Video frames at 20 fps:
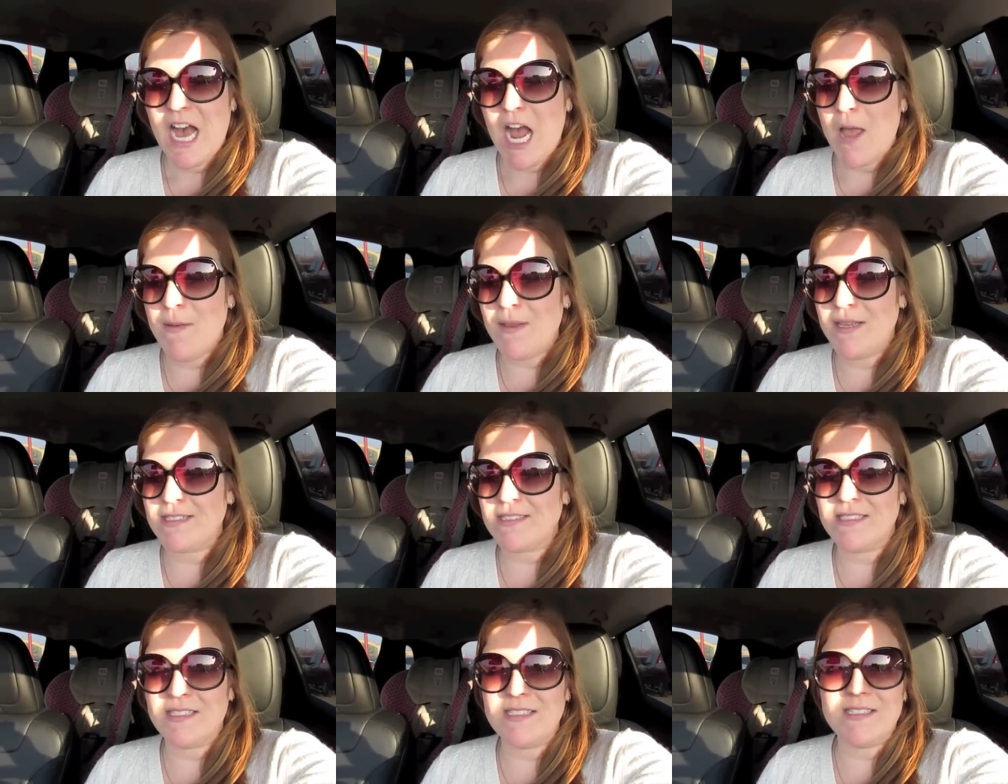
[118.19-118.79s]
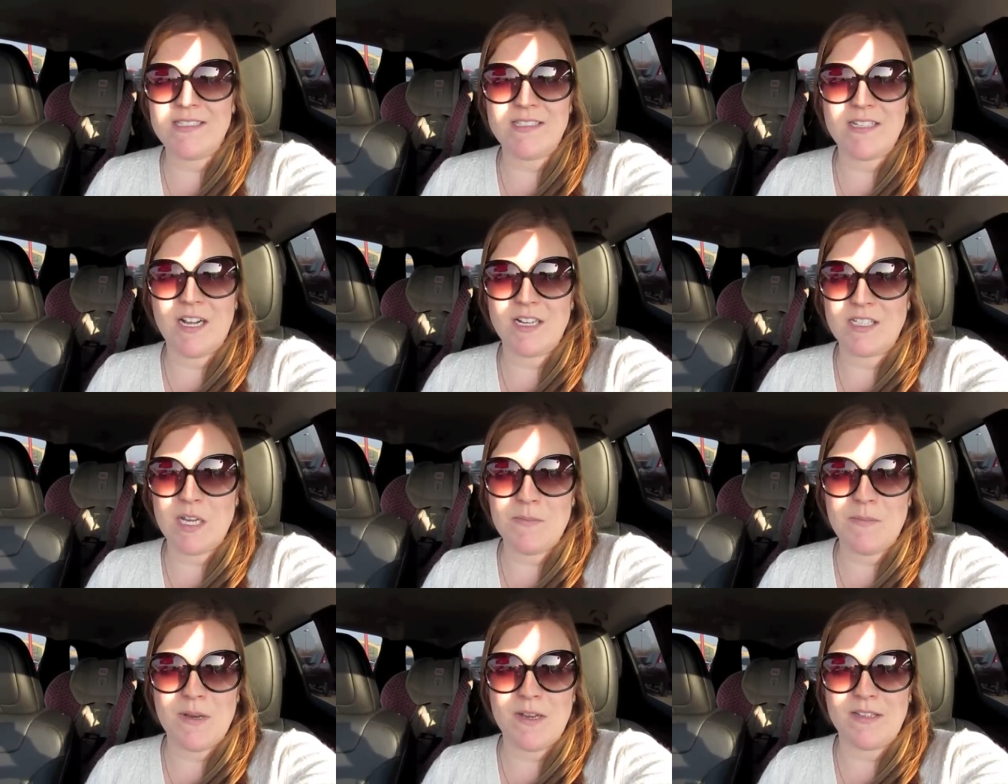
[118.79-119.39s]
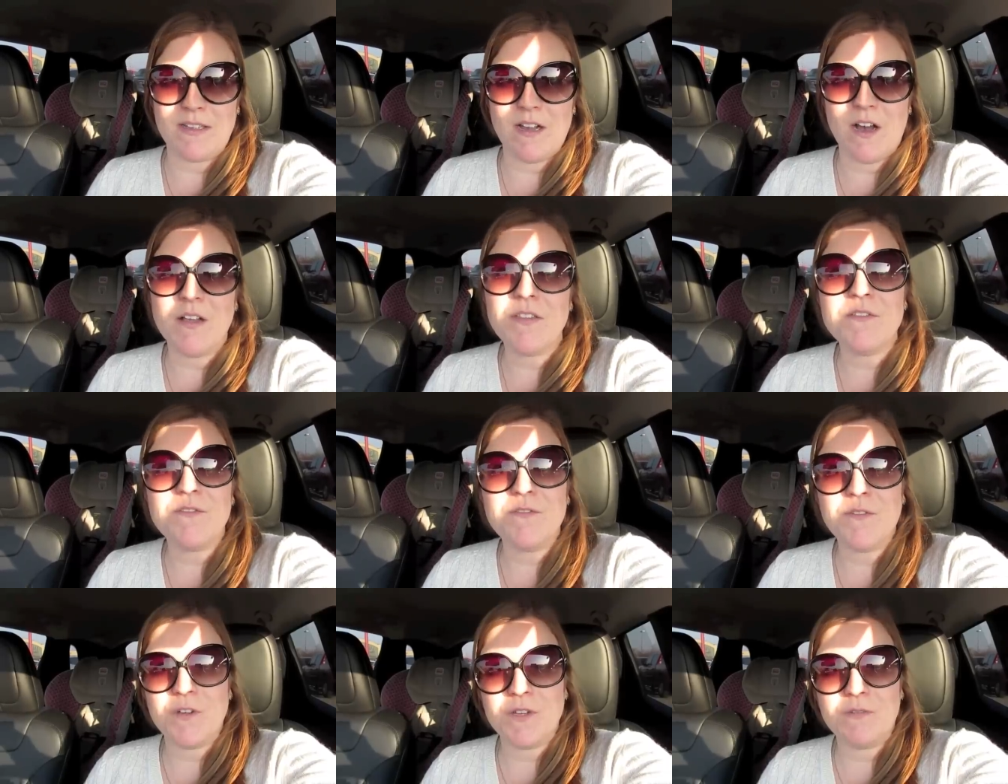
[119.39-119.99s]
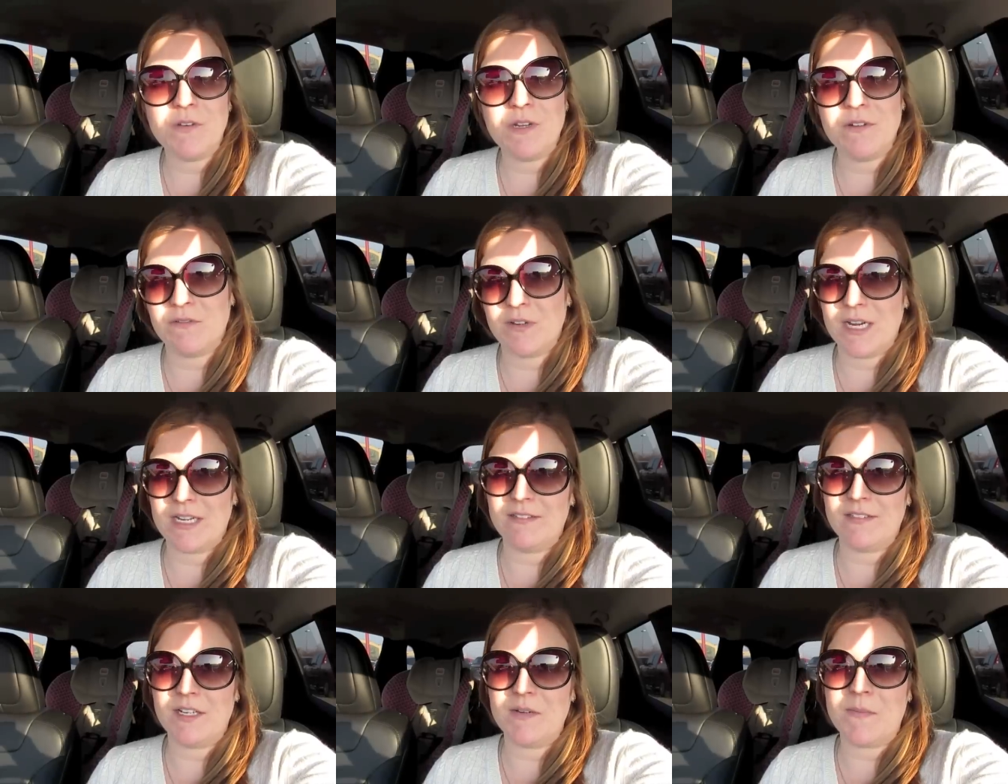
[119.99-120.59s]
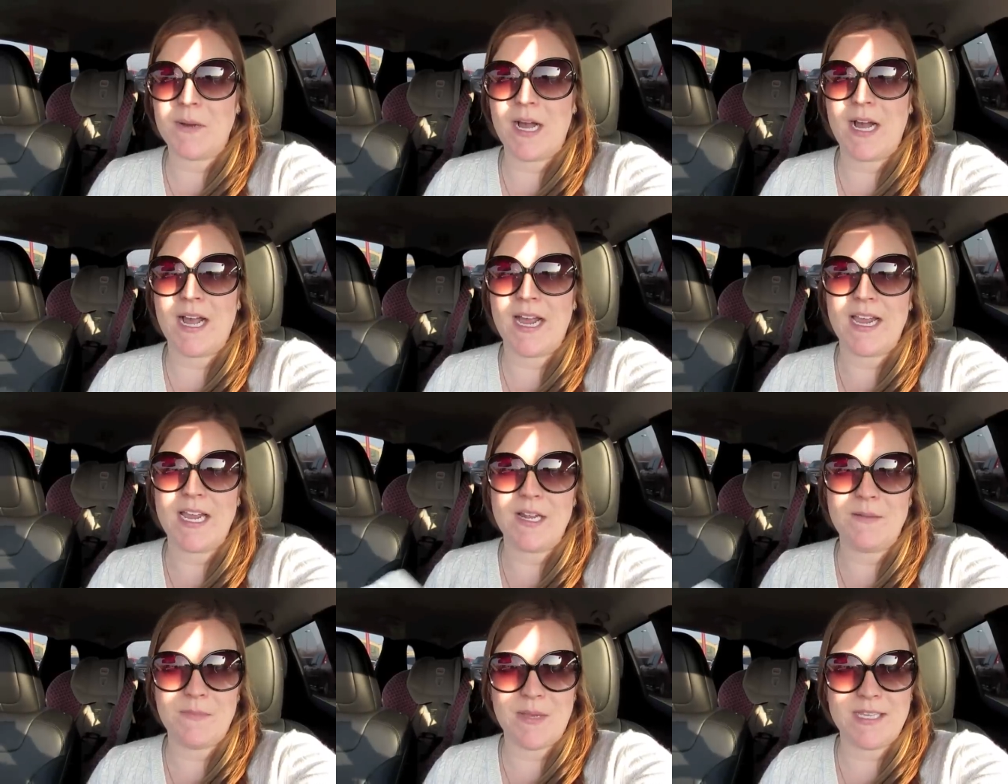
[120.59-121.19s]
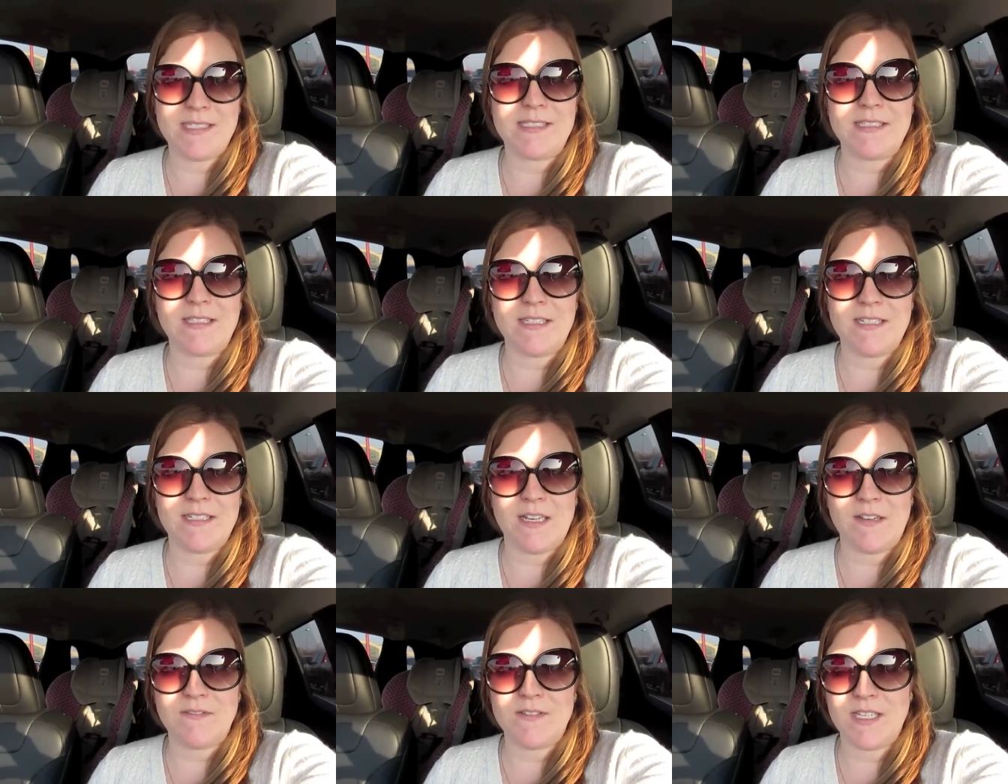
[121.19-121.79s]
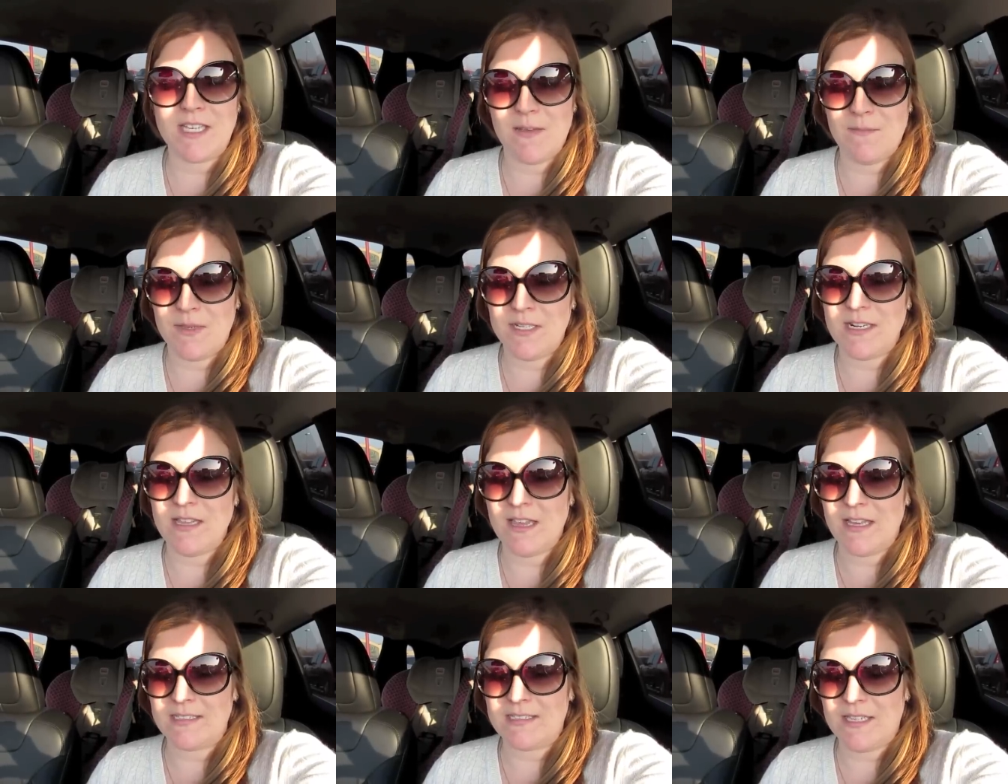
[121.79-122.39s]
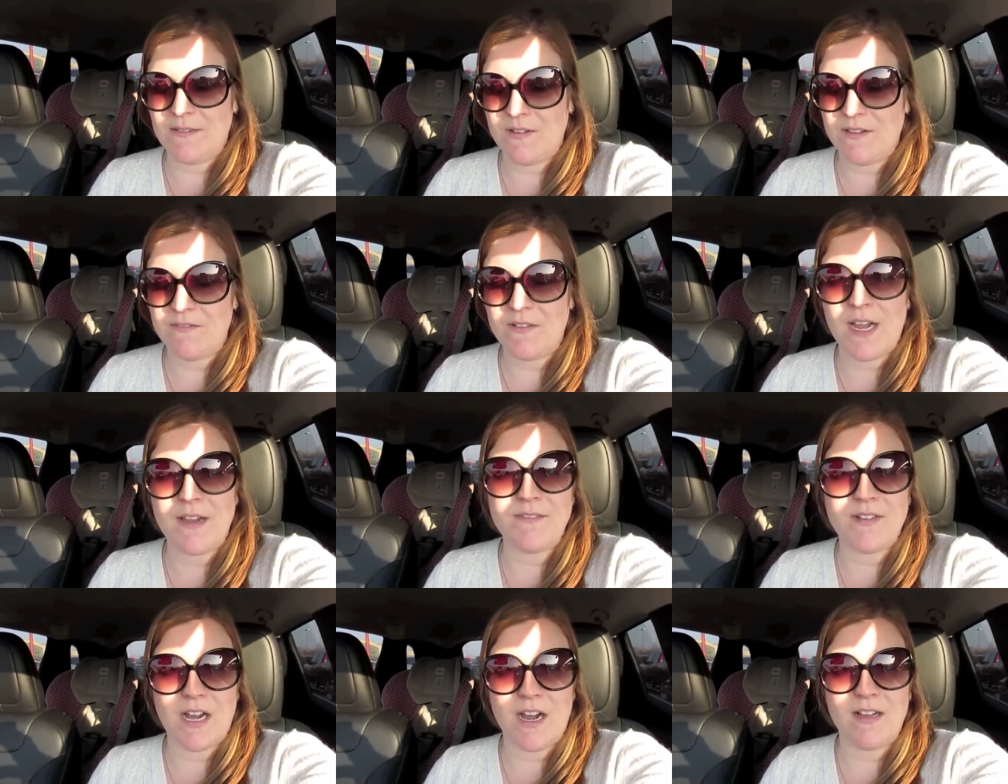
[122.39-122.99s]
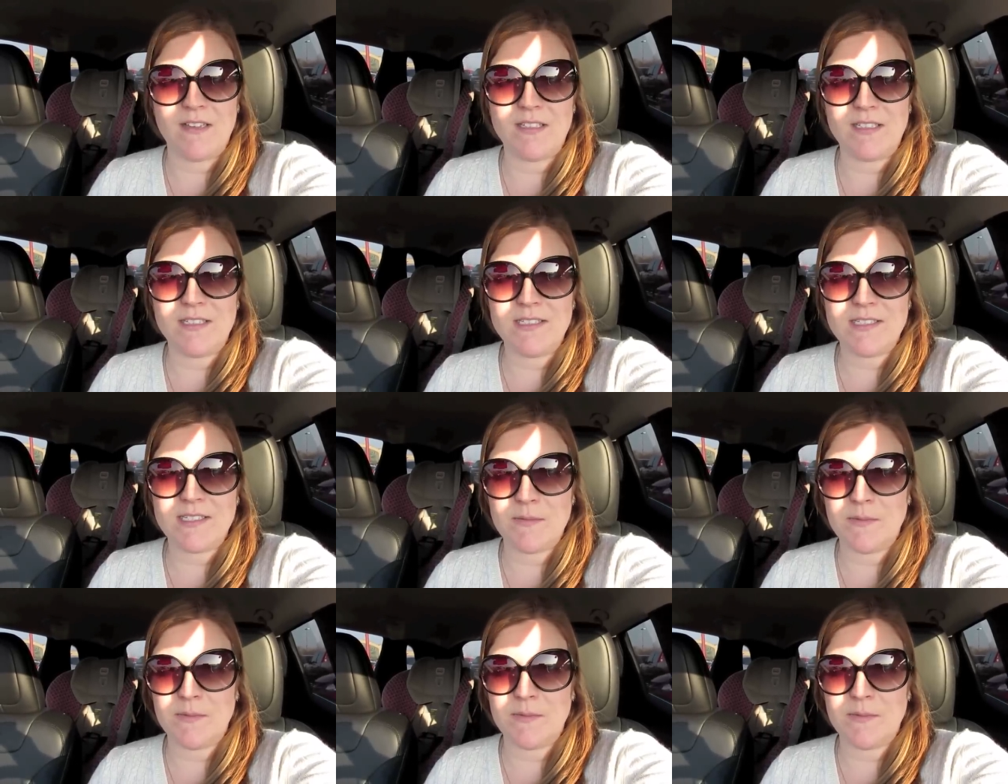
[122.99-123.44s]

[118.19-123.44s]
I basically stocked up on all the food that we regularly buy and basically enough to get me to that seventy-five dollars.